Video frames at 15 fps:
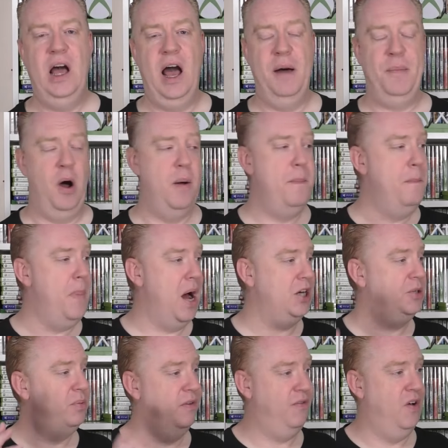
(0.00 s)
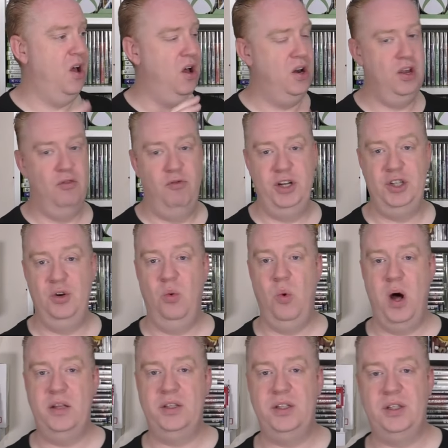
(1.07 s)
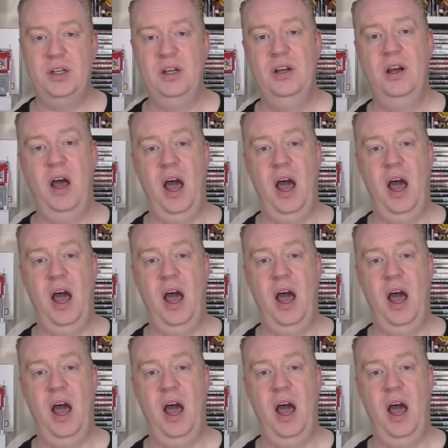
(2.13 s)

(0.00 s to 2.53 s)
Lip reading: I much prefer the original ones,